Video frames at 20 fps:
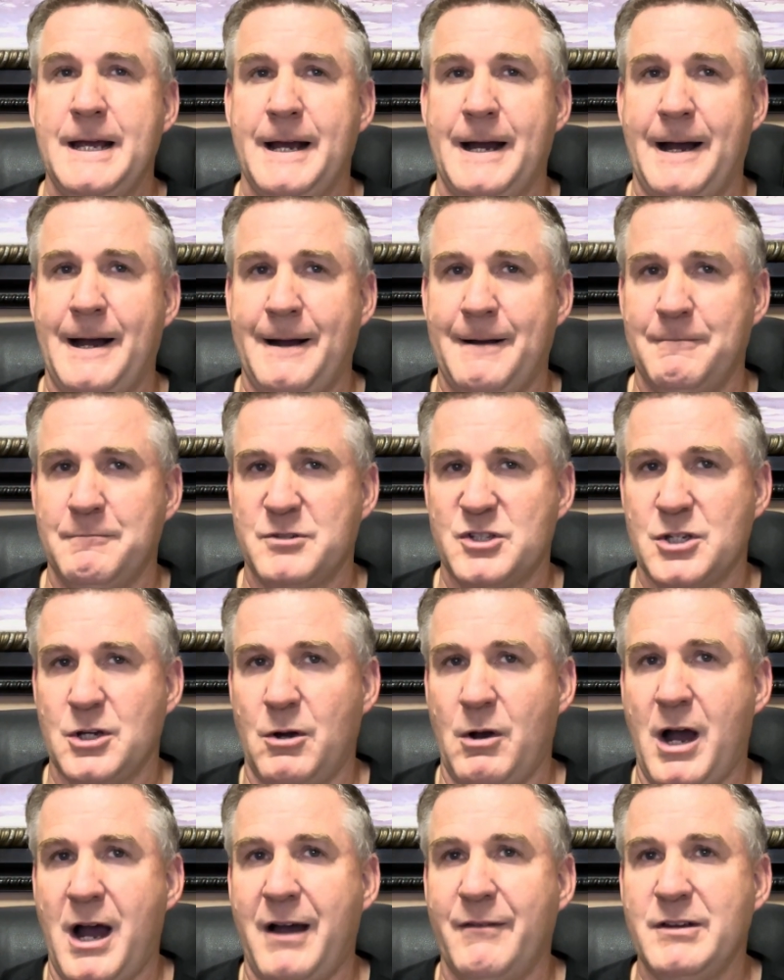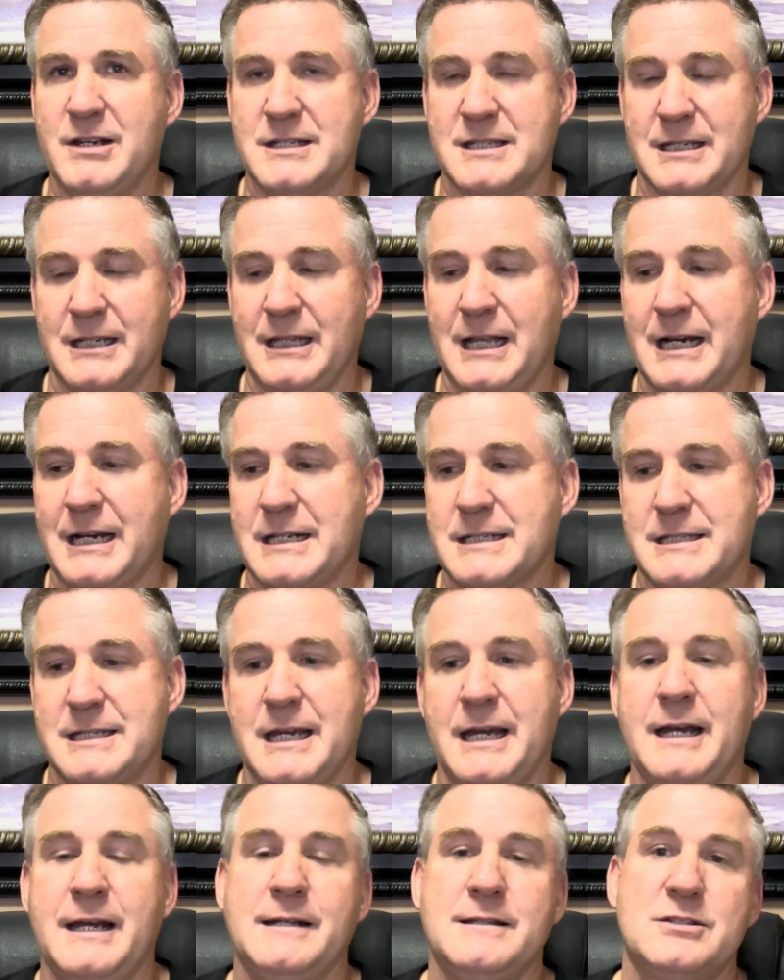Um, so obviously, like I
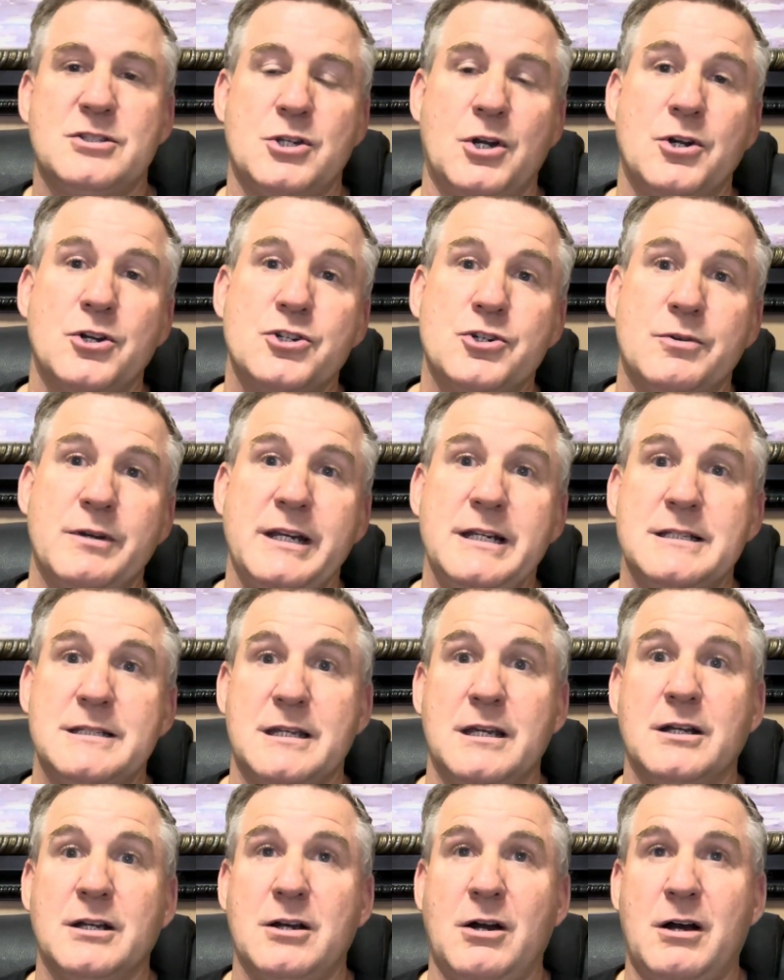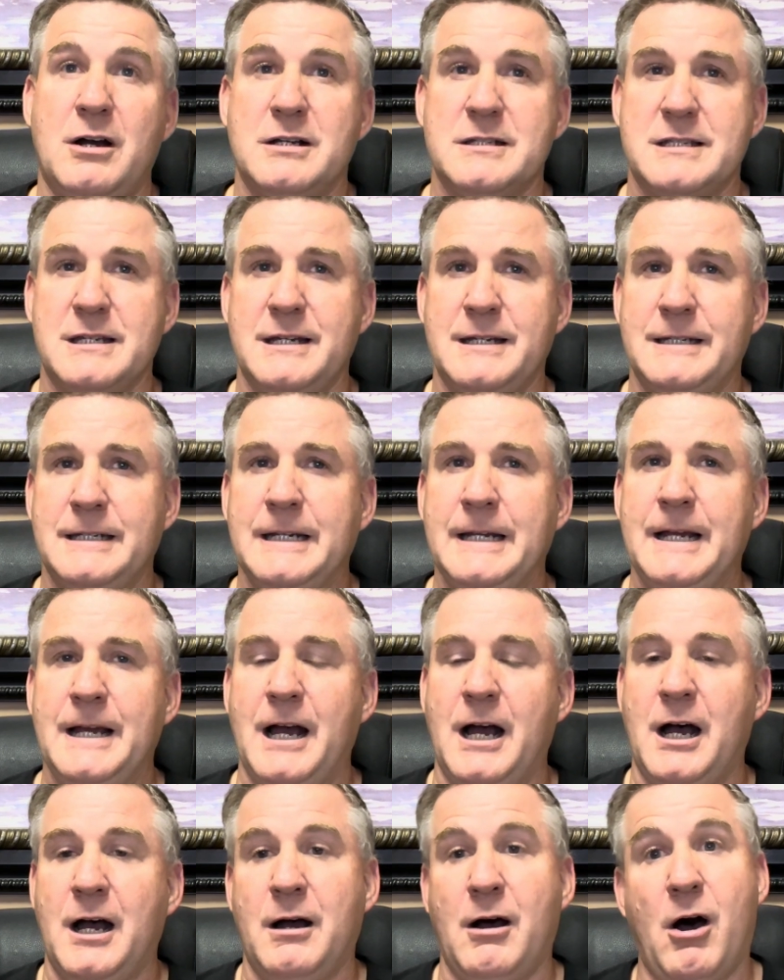said, surgeries can cause it.
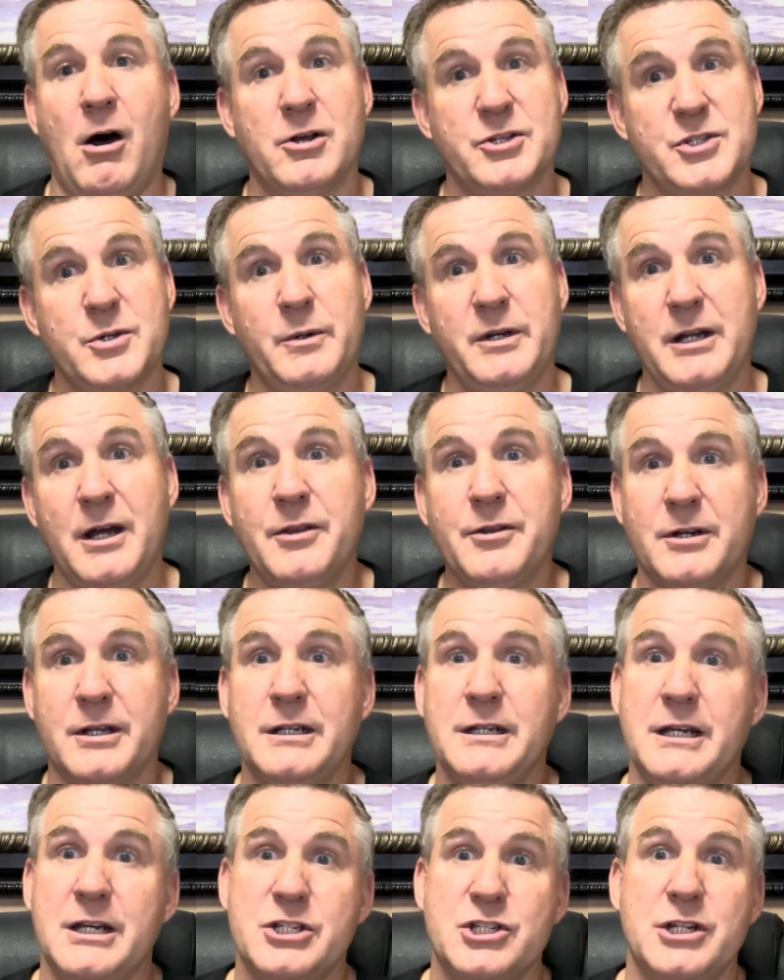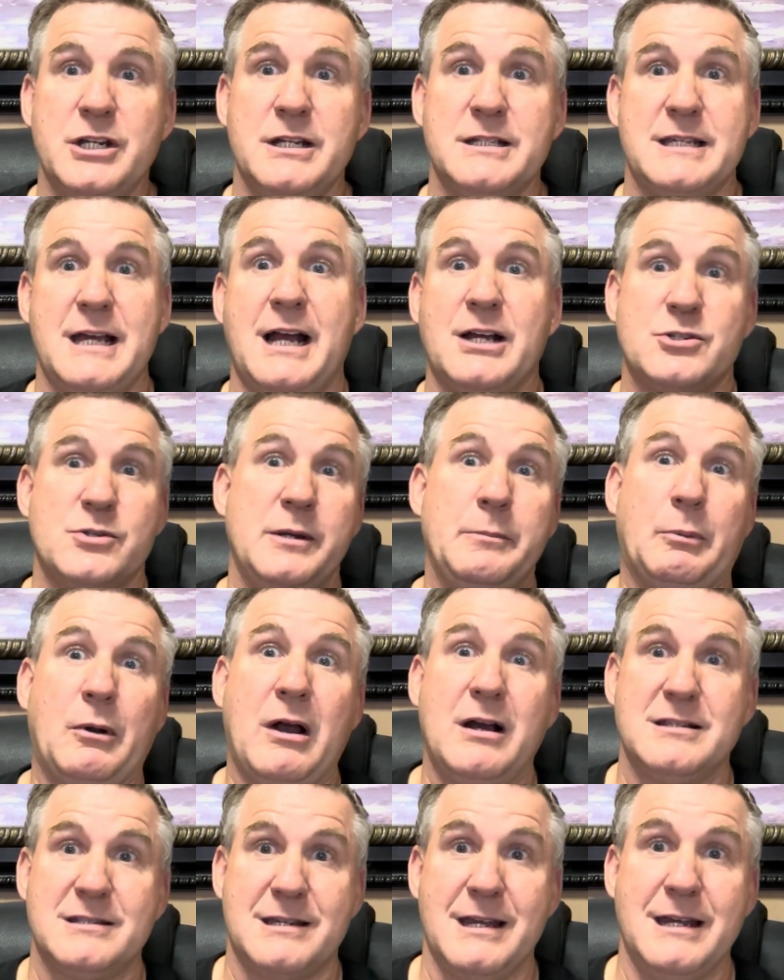Uh, also, another condition is actually
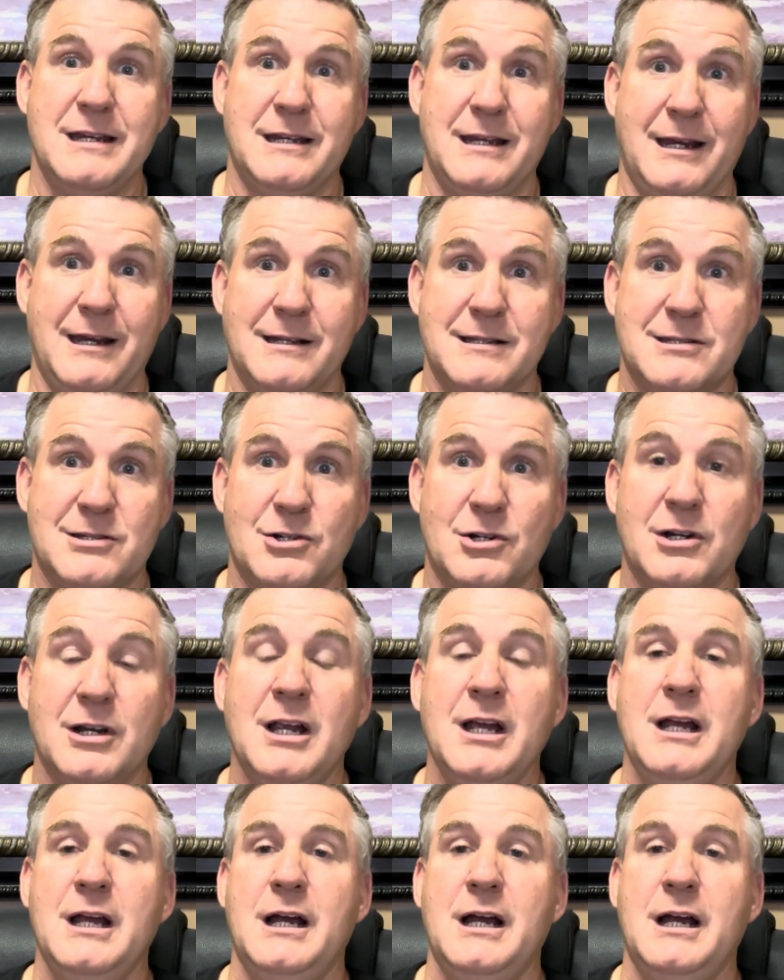prostate cancer.